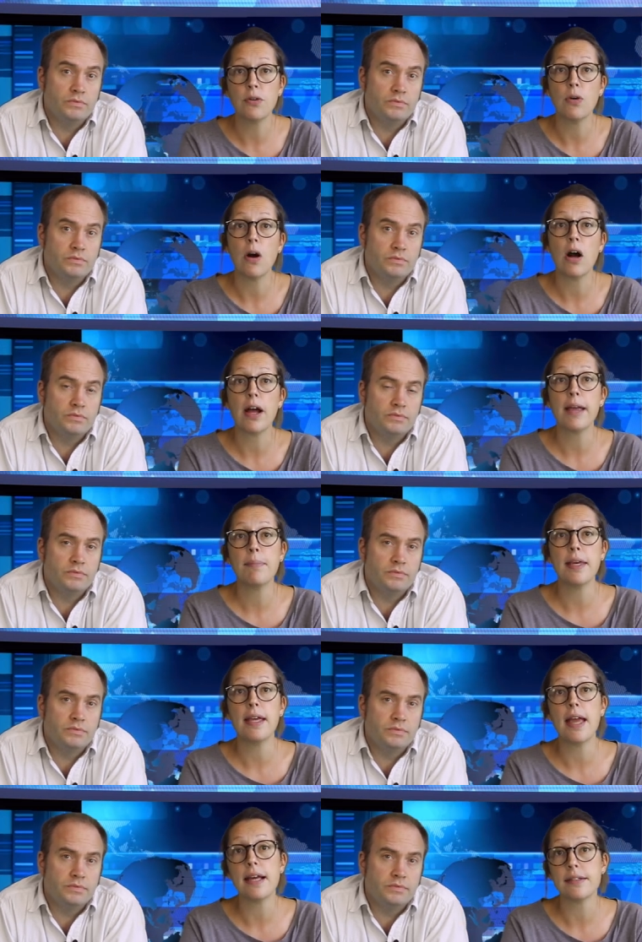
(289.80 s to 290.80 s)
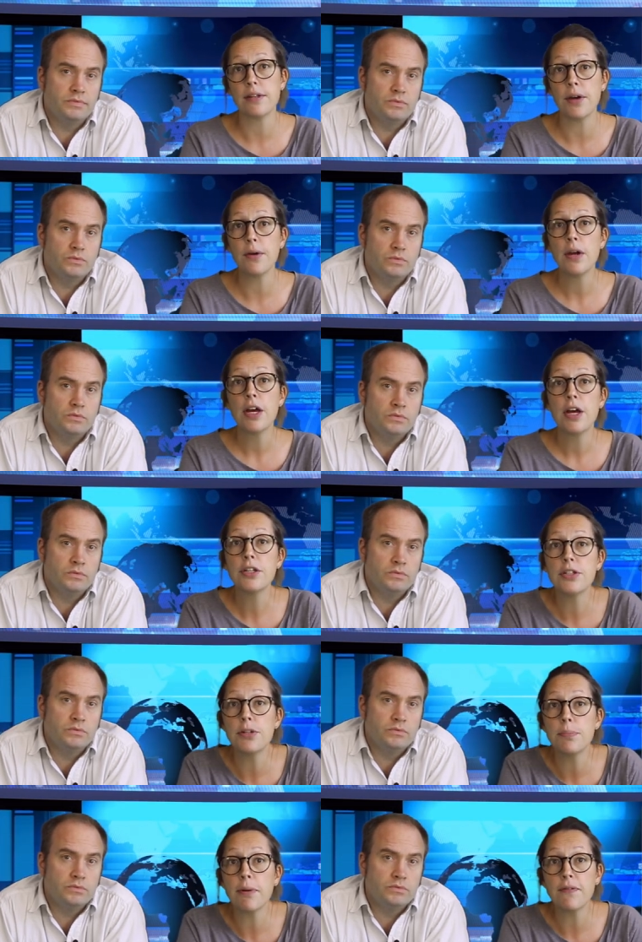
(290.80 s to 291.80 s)
Speaker 1: or IPSO,
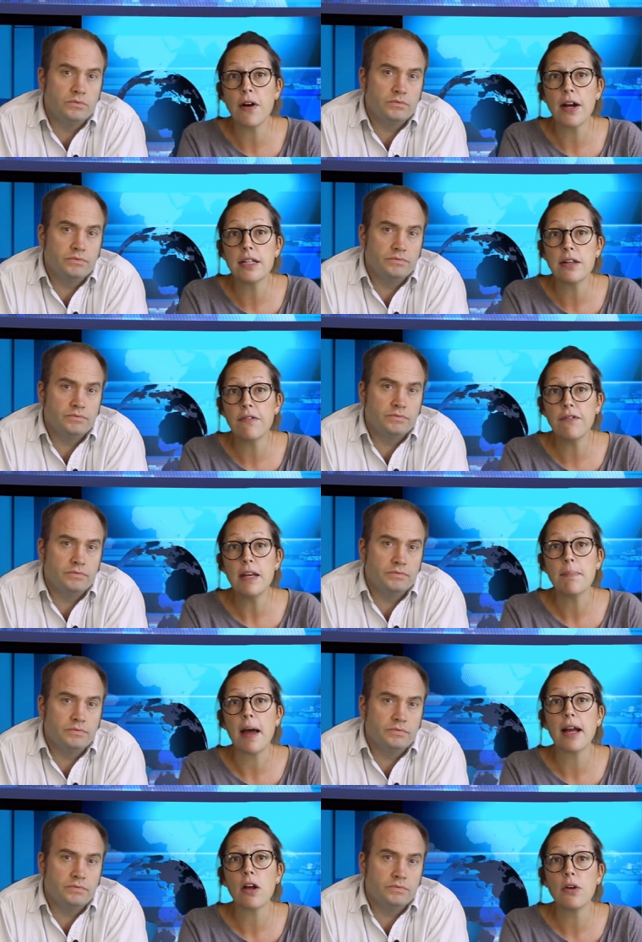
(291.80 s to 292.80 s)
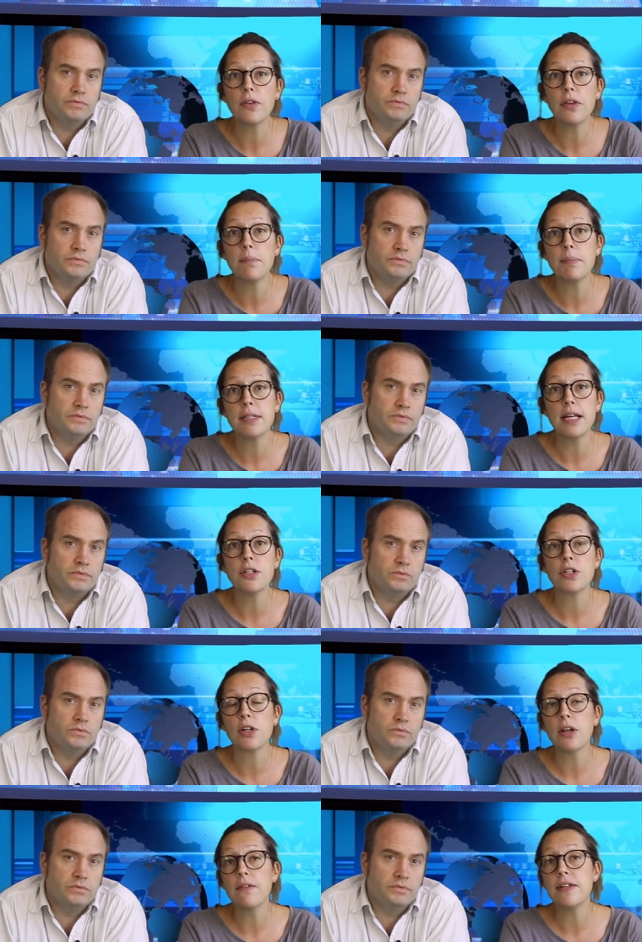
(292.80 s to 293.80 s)
to provide feedback on the
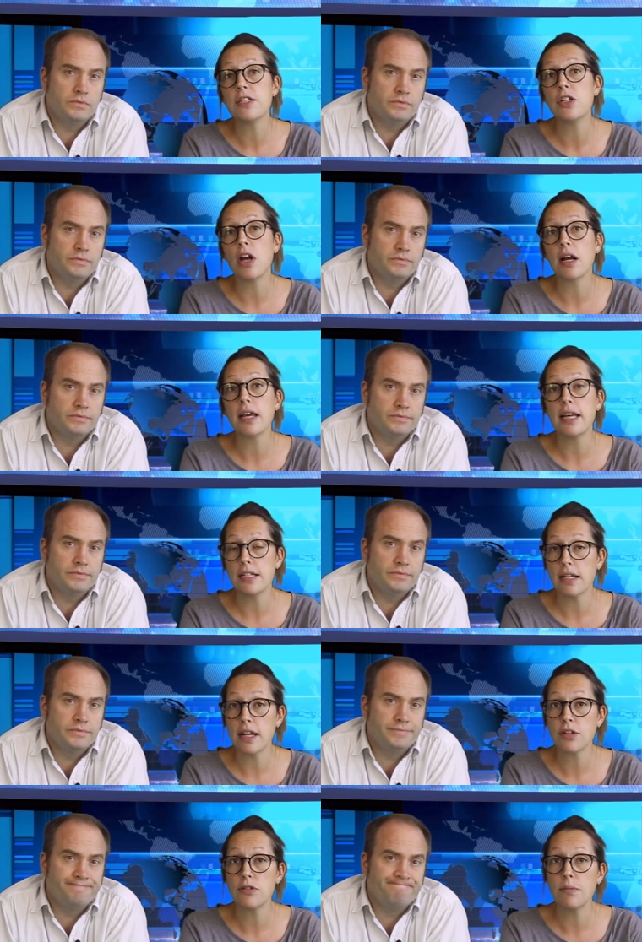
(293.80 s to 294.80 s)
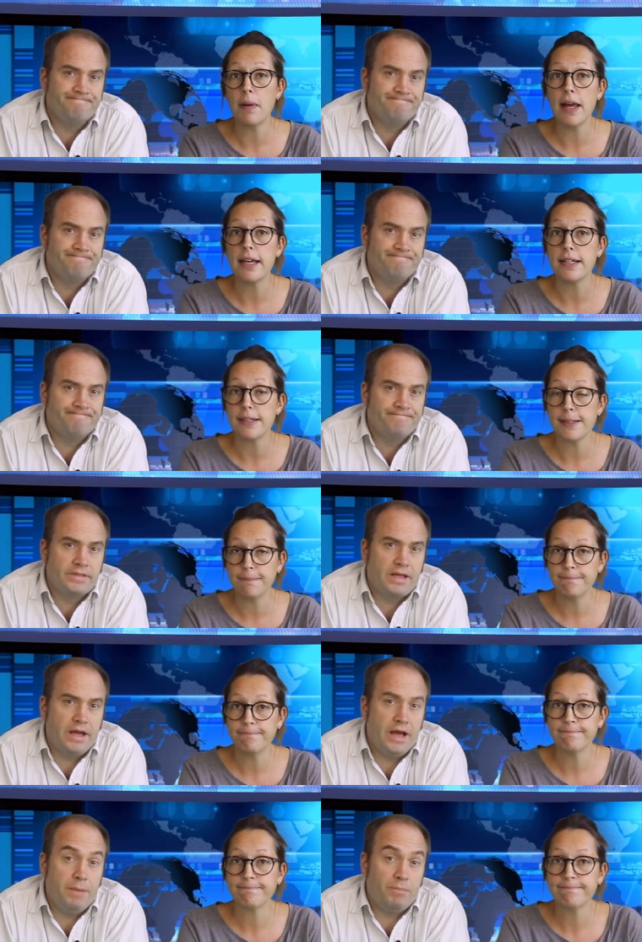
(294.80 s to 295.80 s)
potential of its young international players.
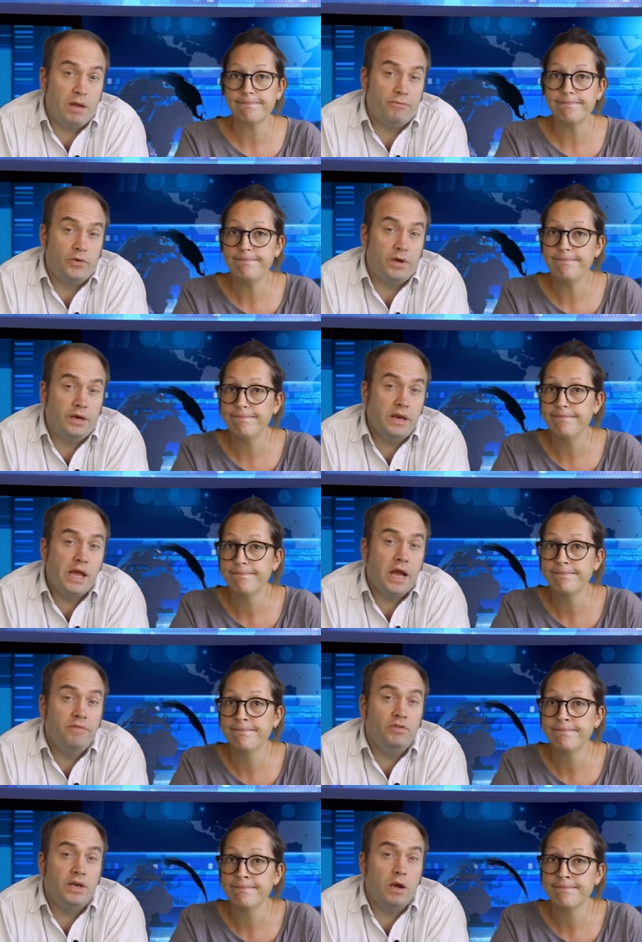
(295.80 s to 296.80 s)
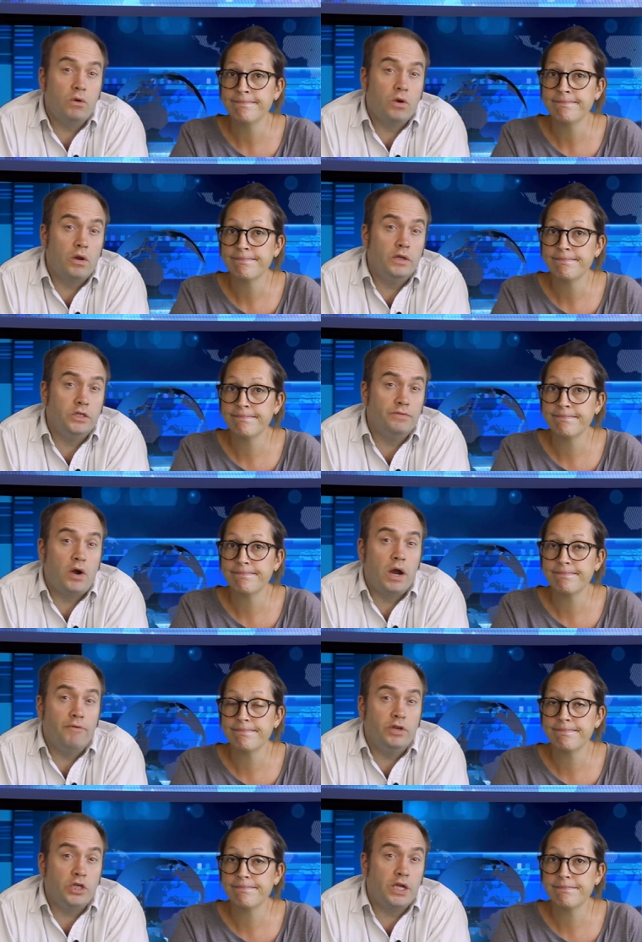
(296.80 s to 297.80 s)
Speaker 2: Um, and finally, Avondale College of
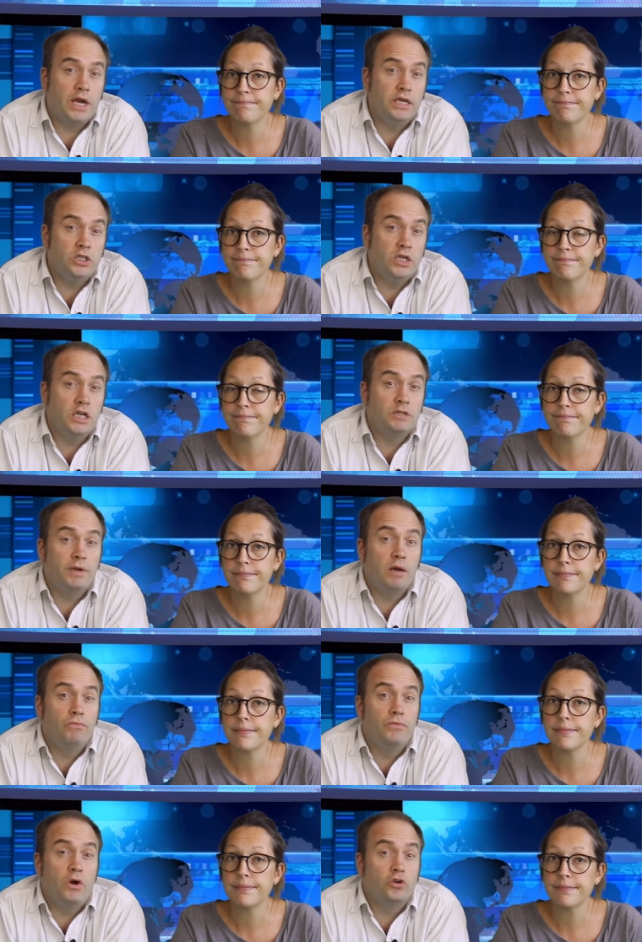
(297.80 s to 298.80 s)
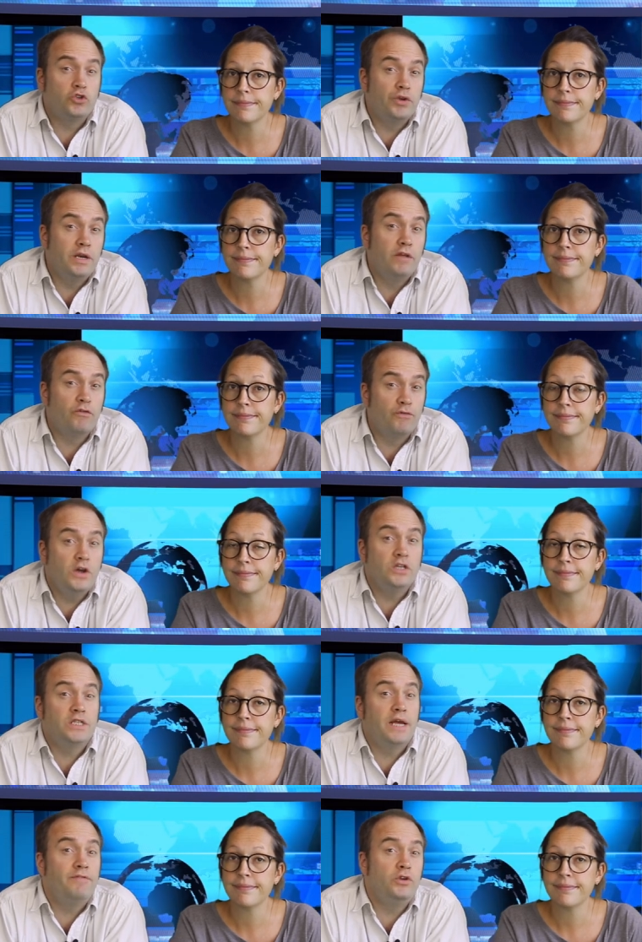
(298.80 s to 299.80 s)
Higher Education has become Australia's
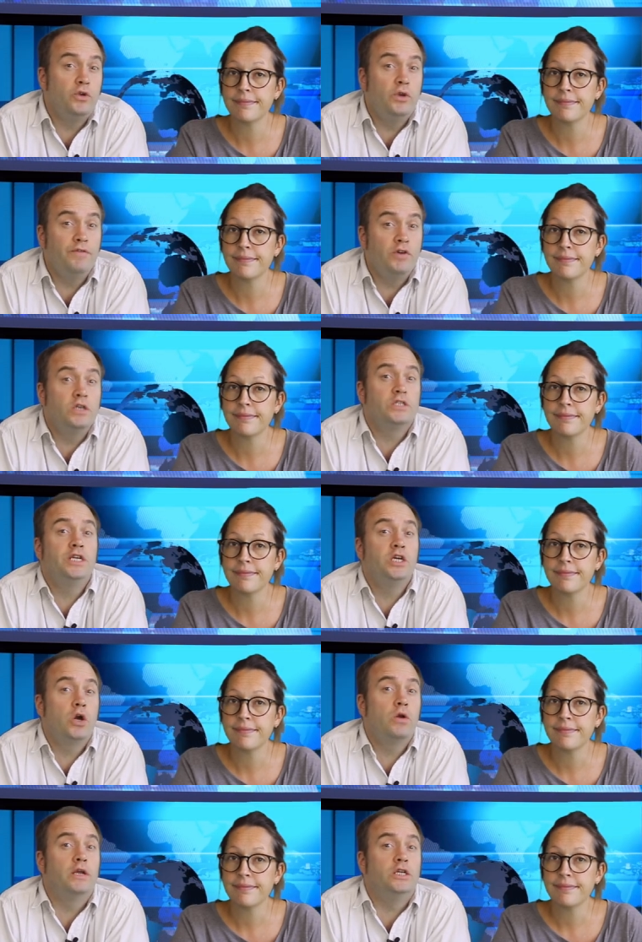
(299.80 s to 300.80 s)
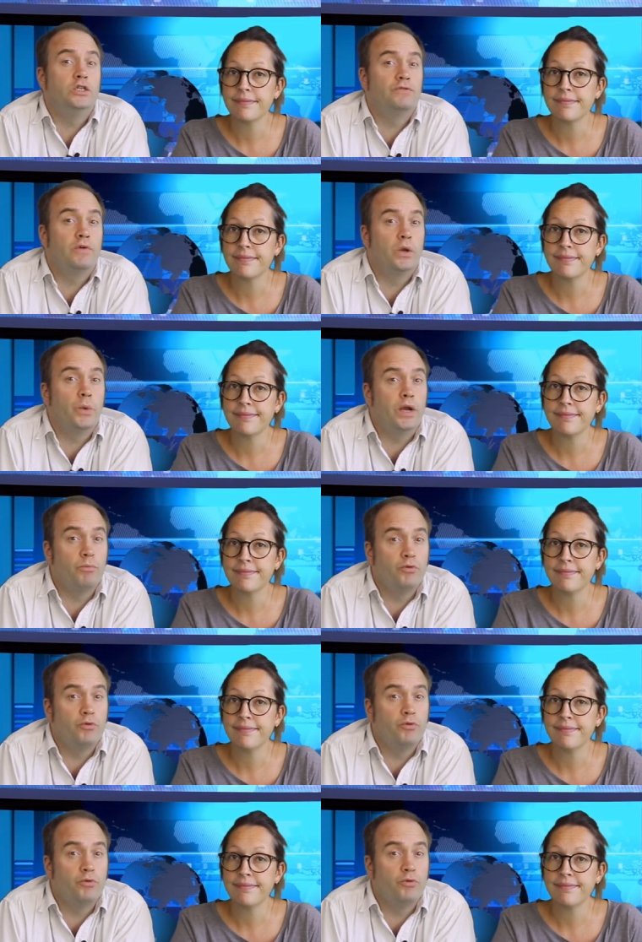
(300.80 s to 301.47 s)
first ever university college following